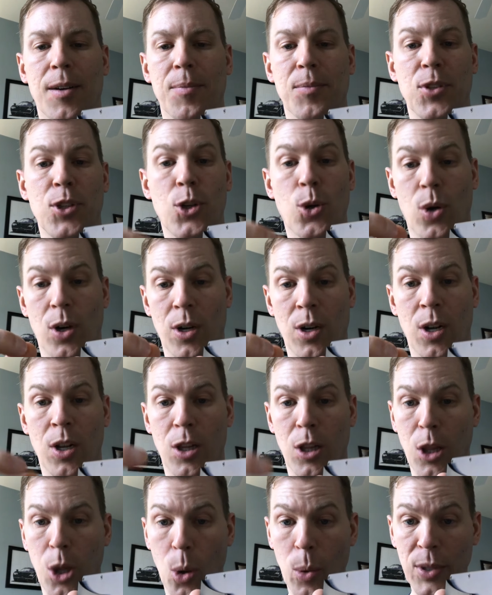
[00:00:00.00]
your
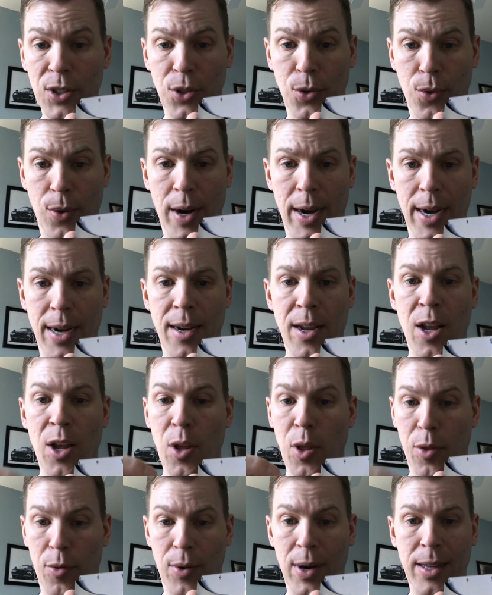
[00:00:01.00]
lowest grade
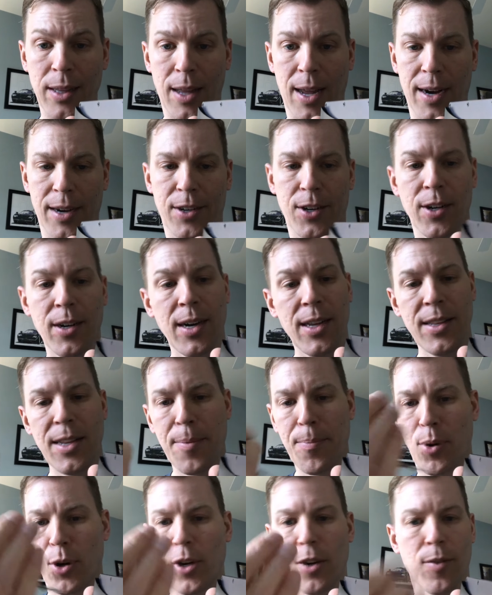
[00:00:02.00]
thread locker, and then
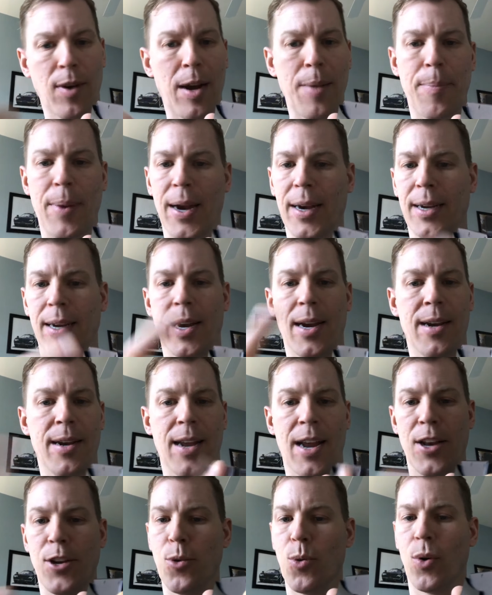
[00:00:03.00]
put it right back in,
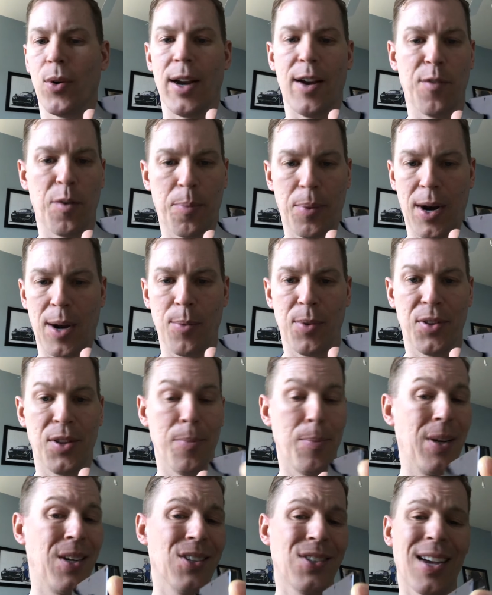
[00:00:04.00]
and you won't have a problem with it.
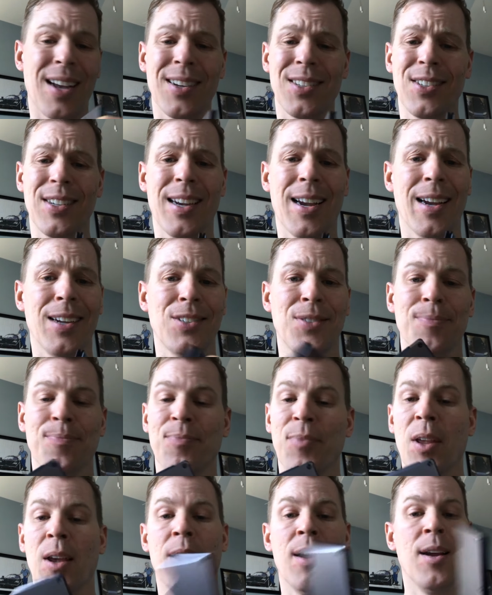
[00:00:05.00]
Because honestly, guys,
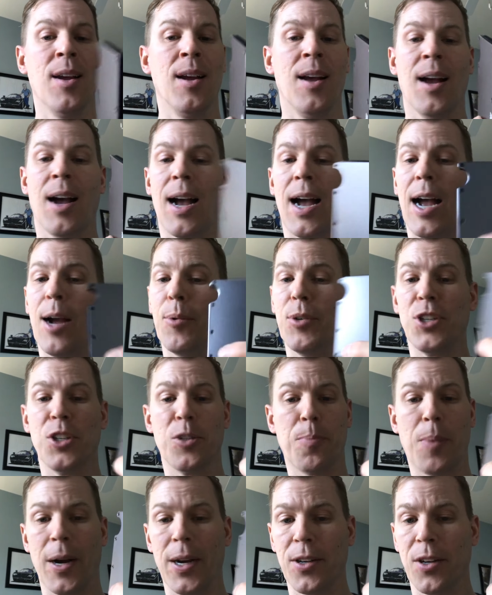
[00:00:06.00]
I would just
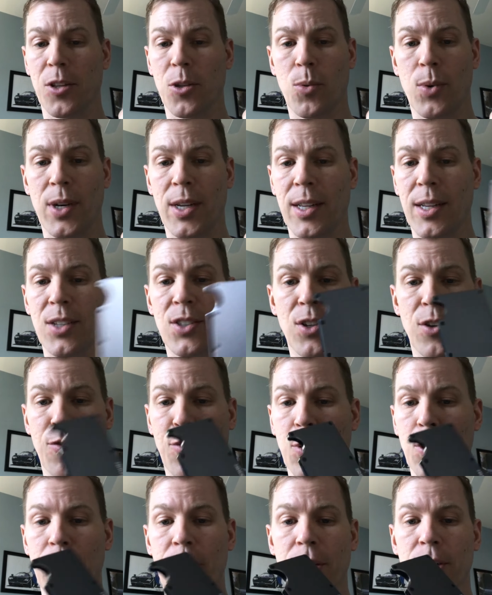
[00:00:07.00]
buy another one of these in a
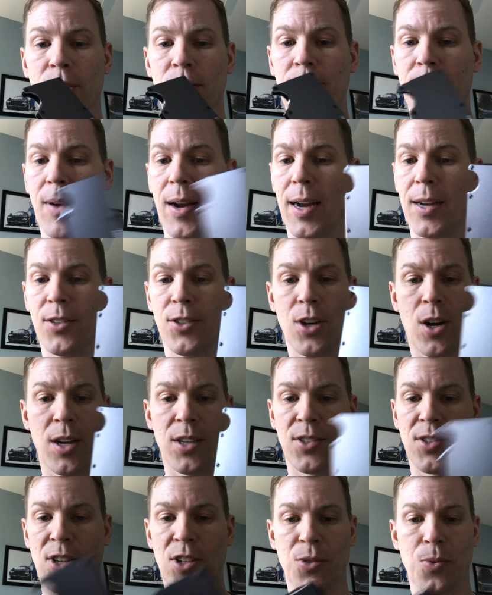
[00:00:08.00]
few years and toss
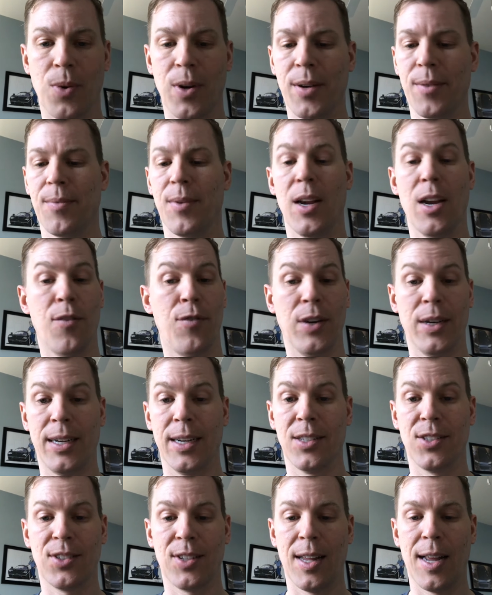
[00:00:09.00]
this one if it
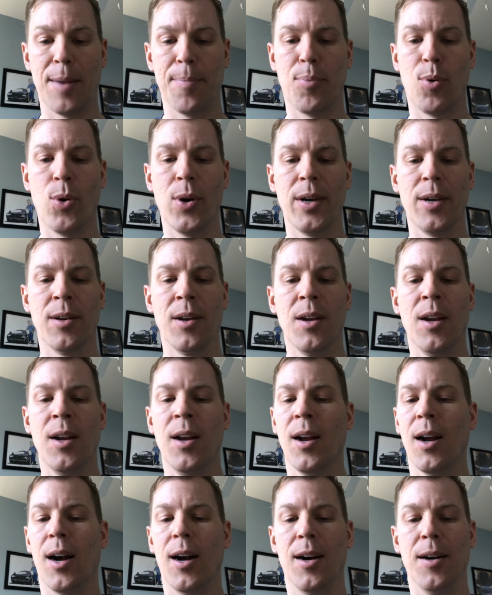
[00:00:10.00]
gets to that point.
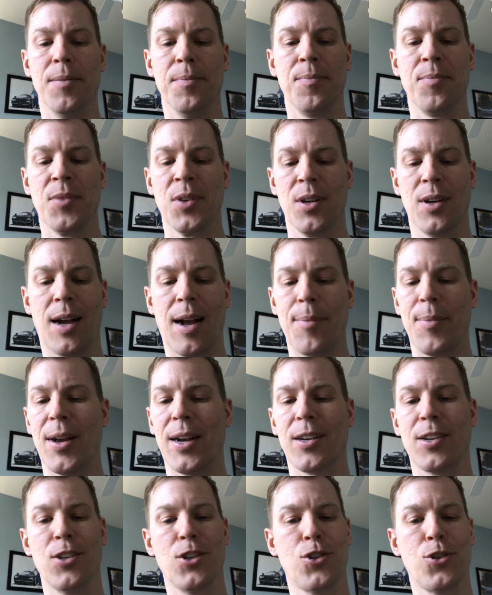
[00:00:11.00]
I'm not
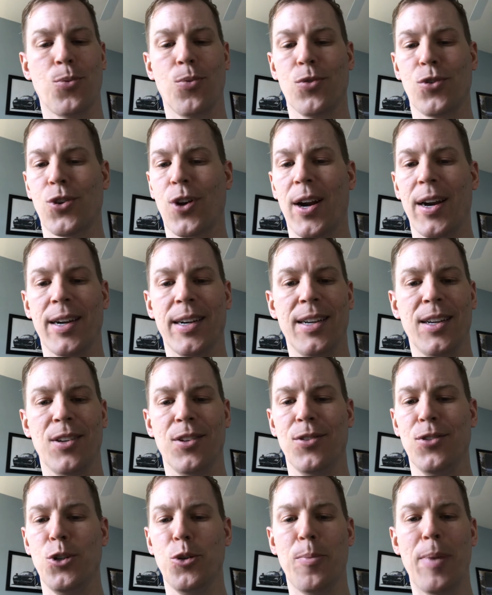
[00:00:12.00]
going to try and get
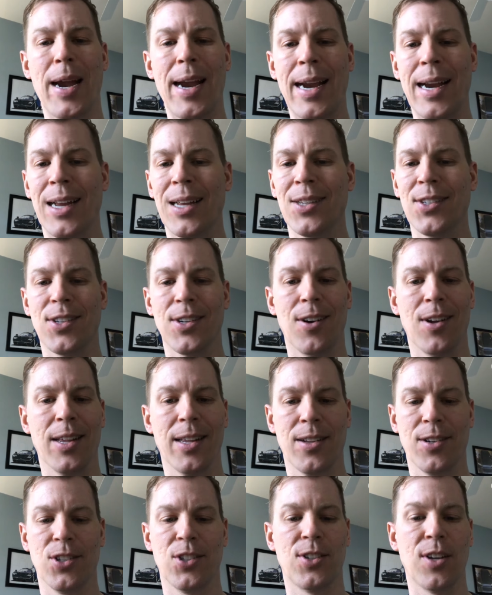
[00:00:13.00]
new bands and all that
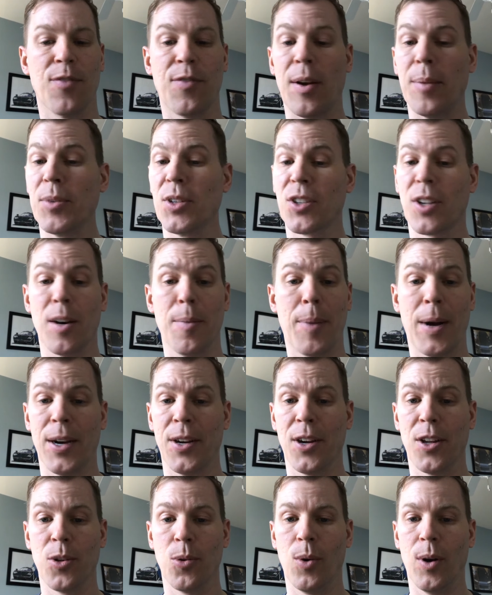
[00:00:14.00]
other stuff. I'm just going to buy
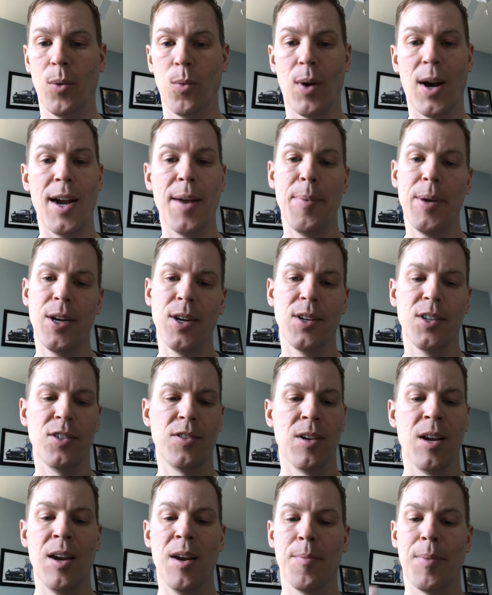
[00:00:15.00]
another one. Why? Because
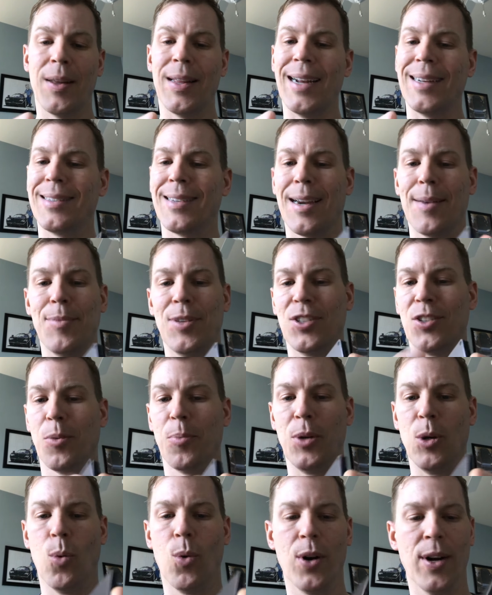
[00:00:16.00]
by that time, this will
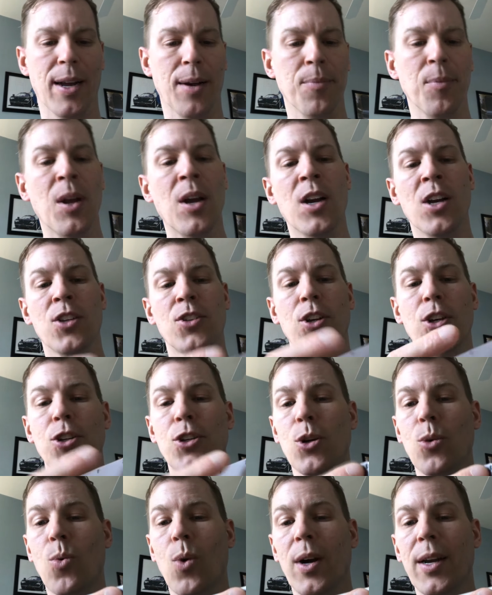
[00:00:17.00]
be worn out. So you
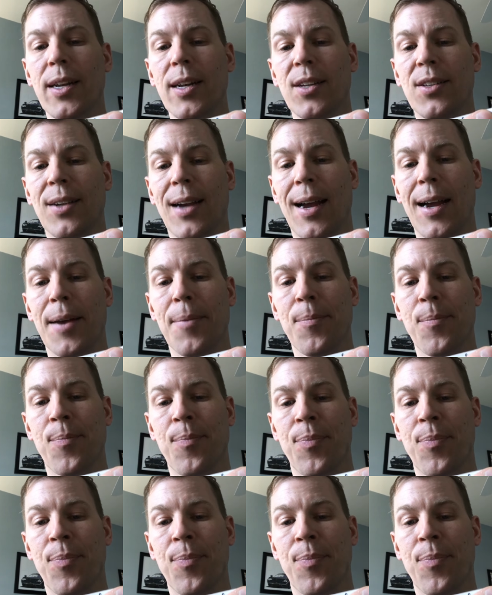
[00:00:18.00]
do one at a time,